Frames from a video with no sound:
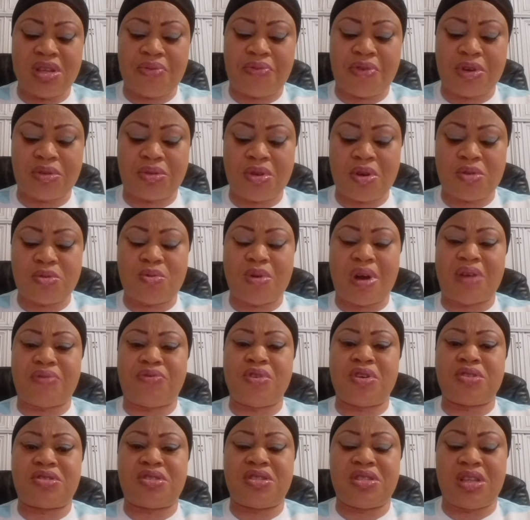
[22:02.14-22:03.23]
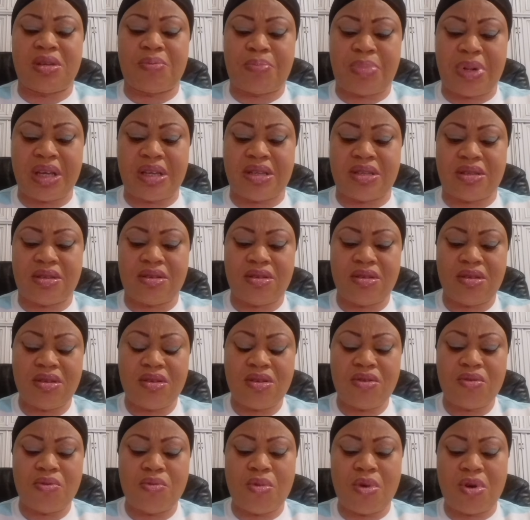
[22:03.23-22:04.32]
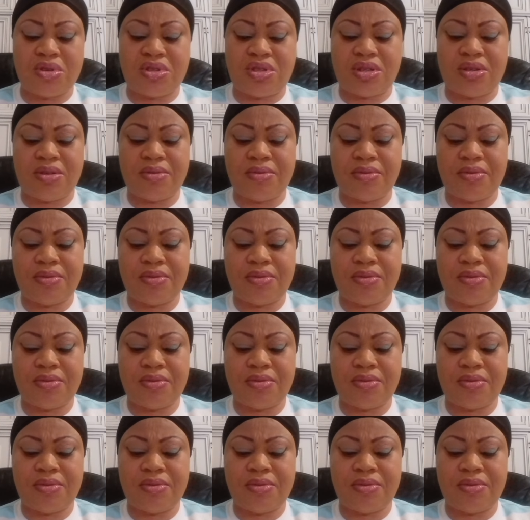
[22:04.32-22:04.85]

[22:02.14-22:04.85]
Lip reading: it. For those who have not seen it, please, watch.